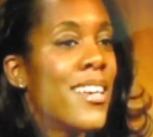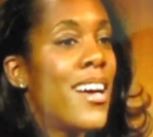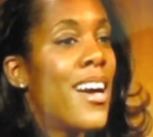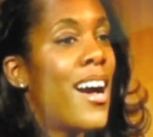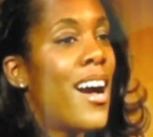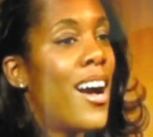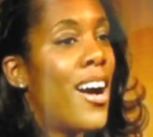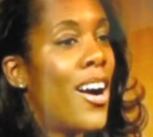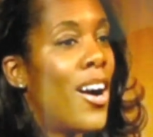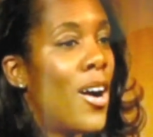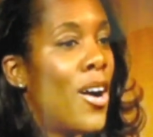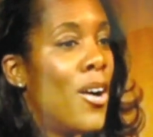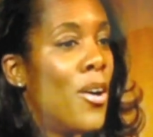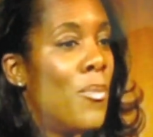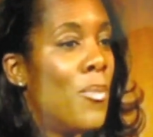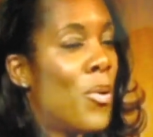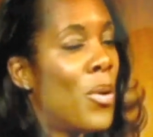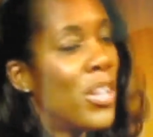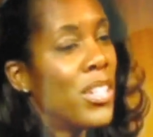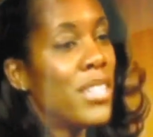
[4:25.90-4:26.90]

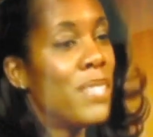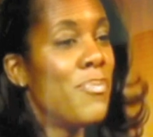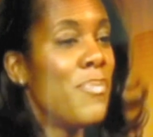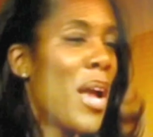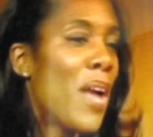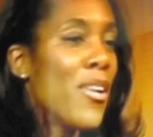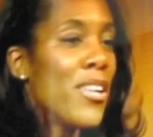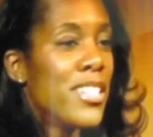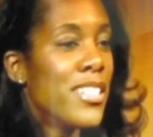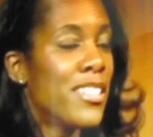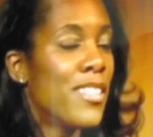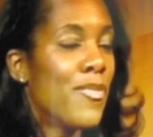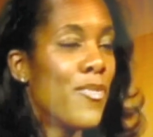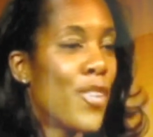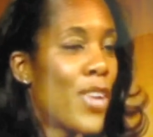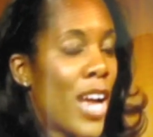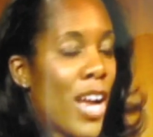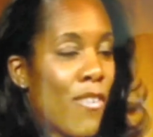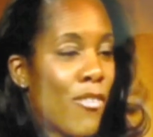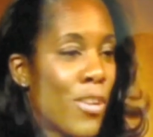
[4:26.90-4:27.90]
well, marriage isn't
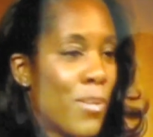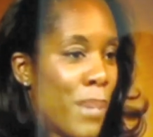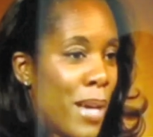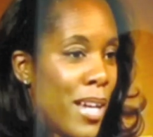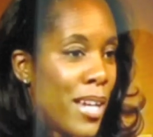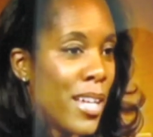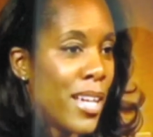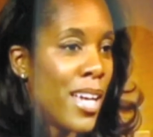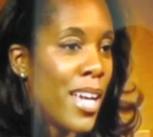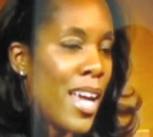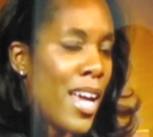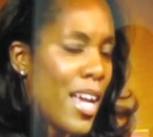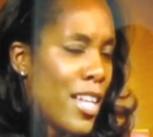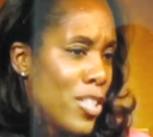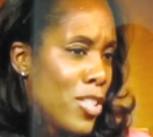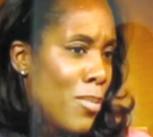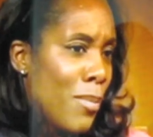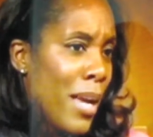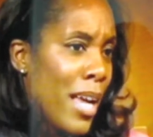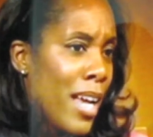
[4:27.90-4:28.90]
for everybody. And
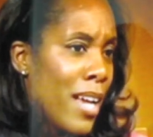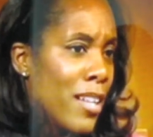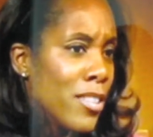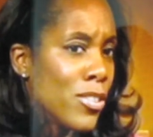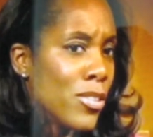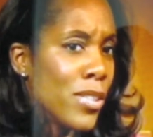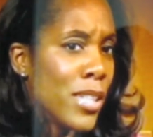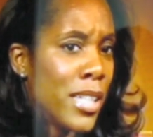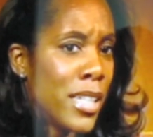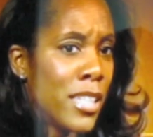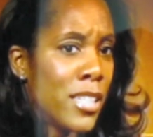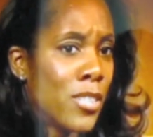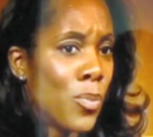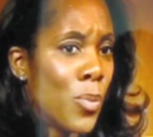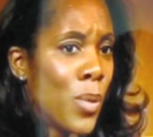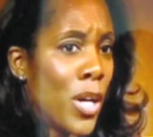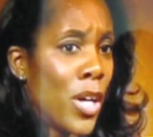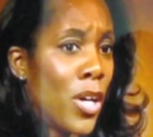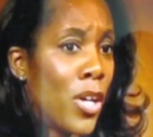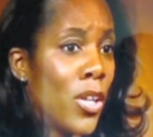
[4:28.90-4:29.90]
so my answer is,
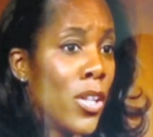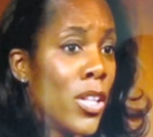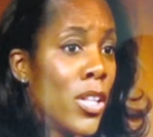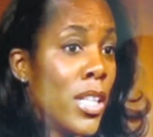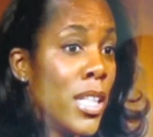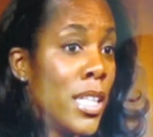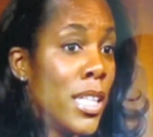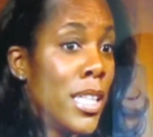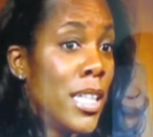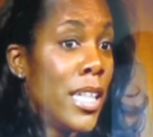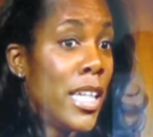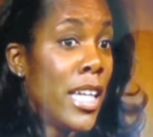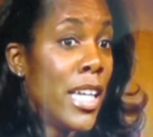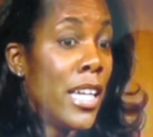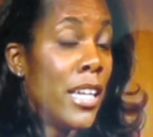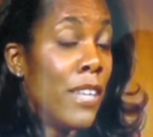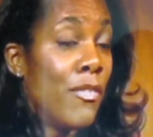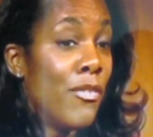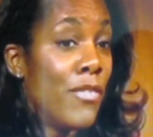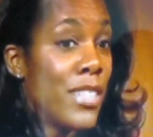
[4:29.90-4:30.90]
well,
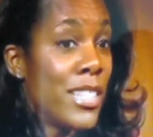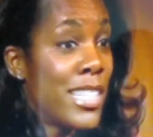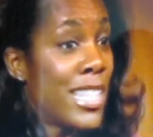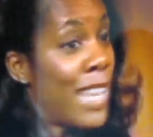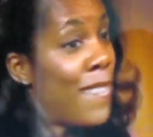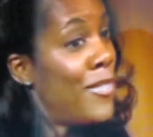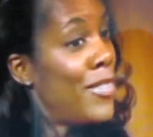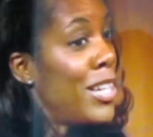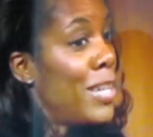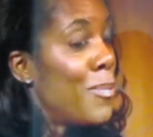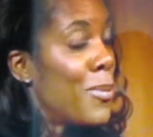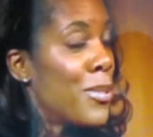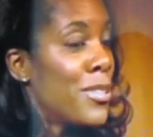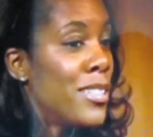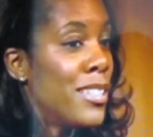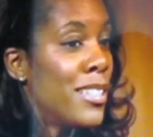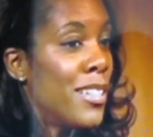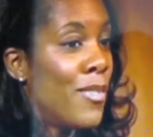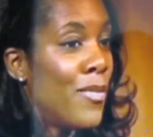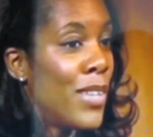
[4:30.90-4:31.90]
if
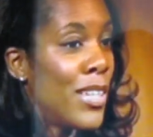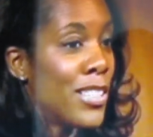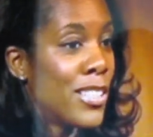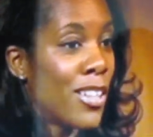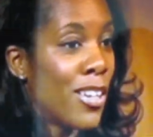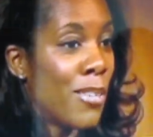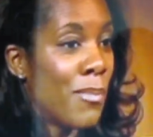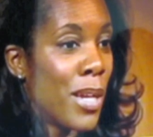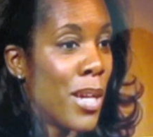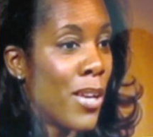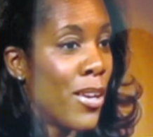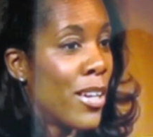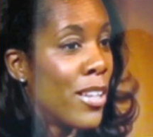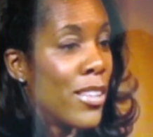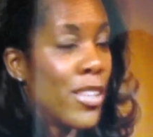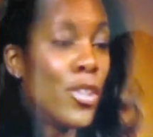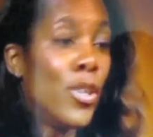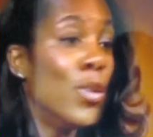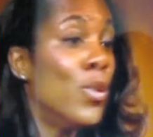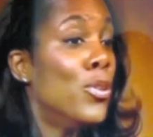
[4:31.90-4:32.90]
70% of us aren't married,
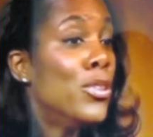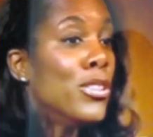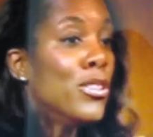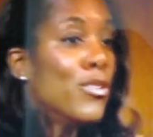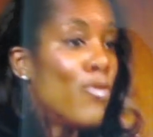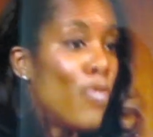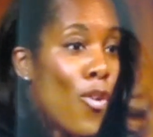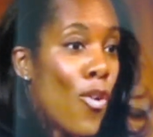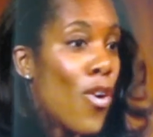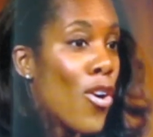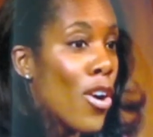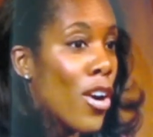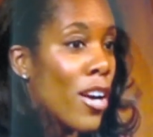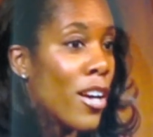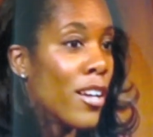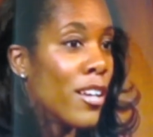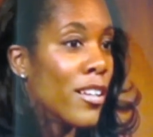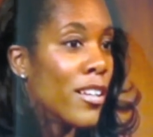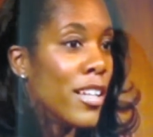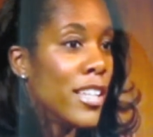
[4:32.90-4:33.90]
then who's it for?
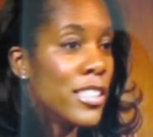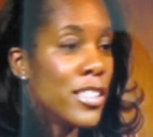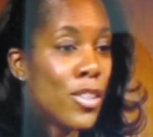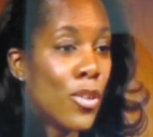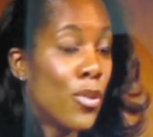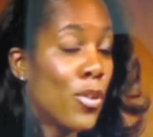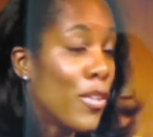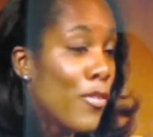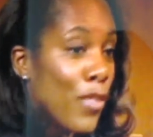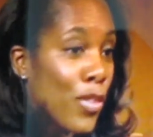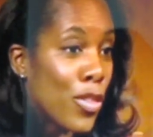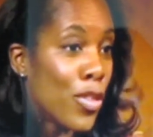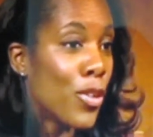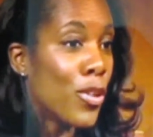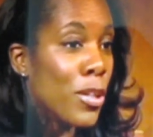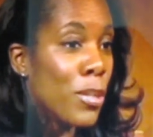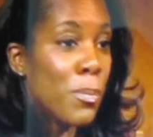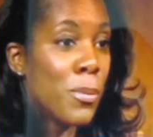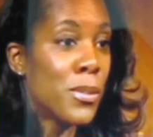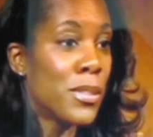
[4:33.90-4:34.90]
Is it only for
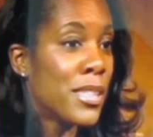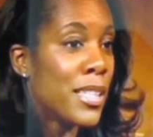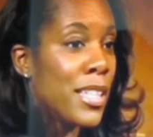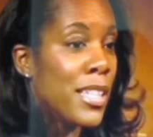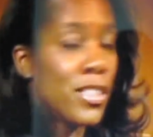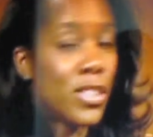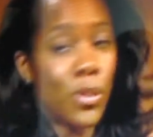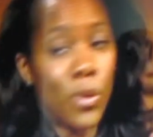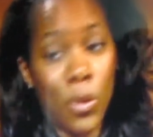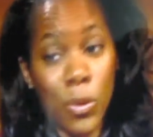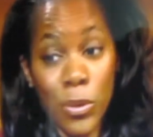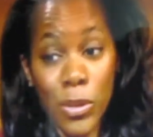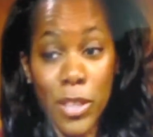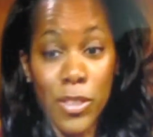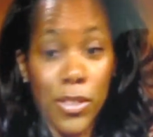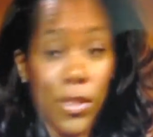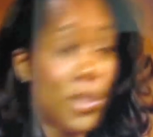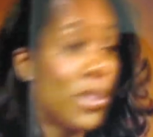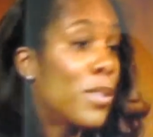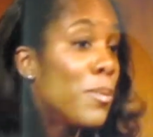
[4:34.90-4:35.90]
30%? So only
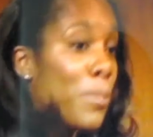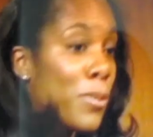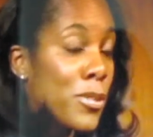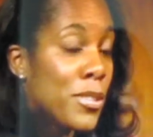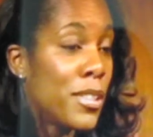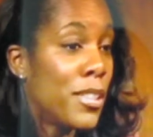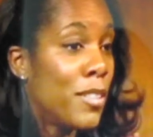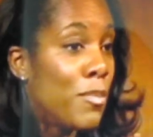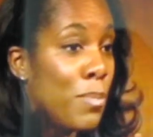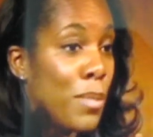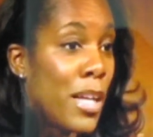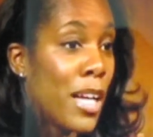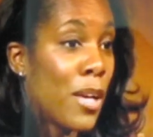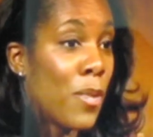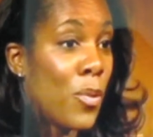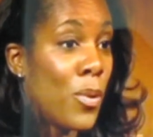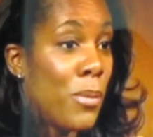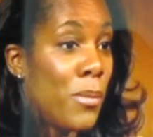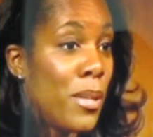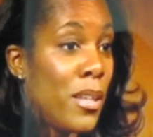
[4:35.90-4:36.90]
30% of black
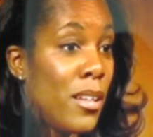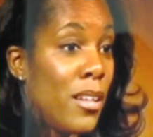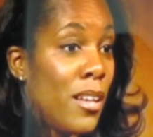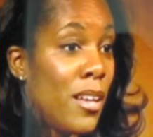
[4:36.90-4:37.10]
women